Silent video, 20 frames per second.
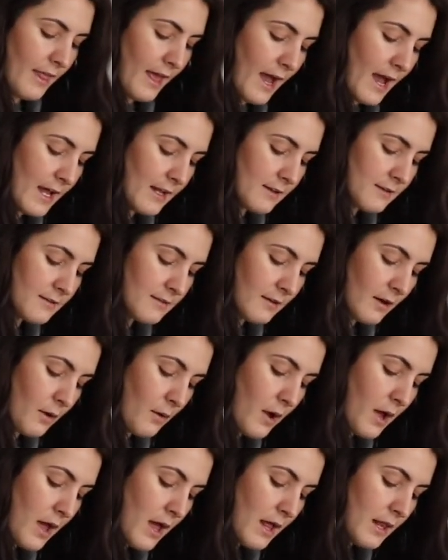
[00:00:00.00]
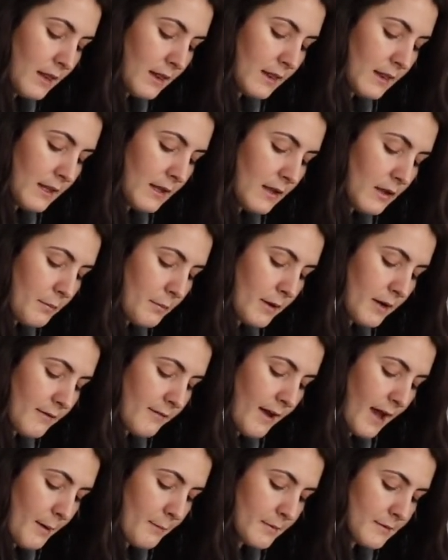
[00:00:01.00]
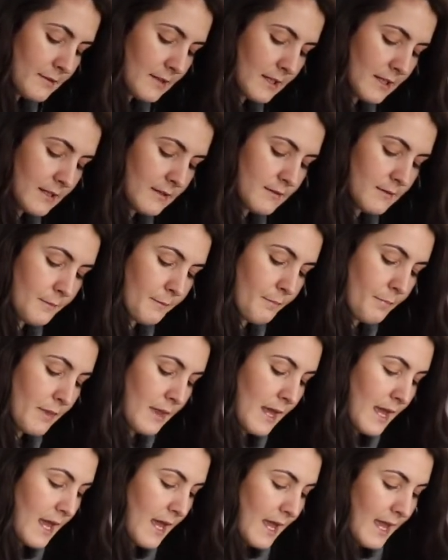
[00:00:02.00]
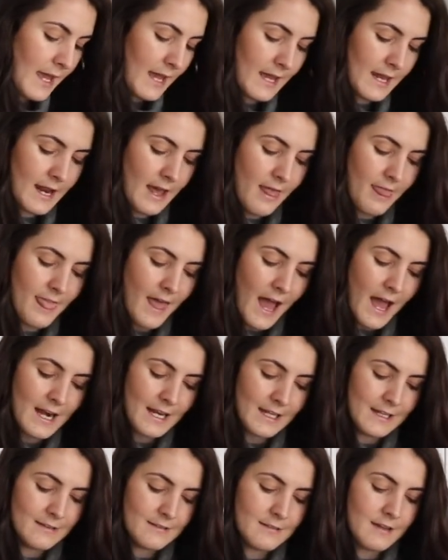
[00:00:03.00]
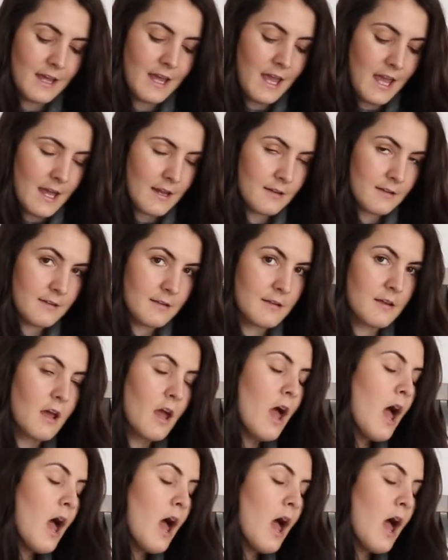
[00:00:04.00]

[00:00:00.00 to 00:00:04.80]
that. So a little bit of hemp seeds, and that is it.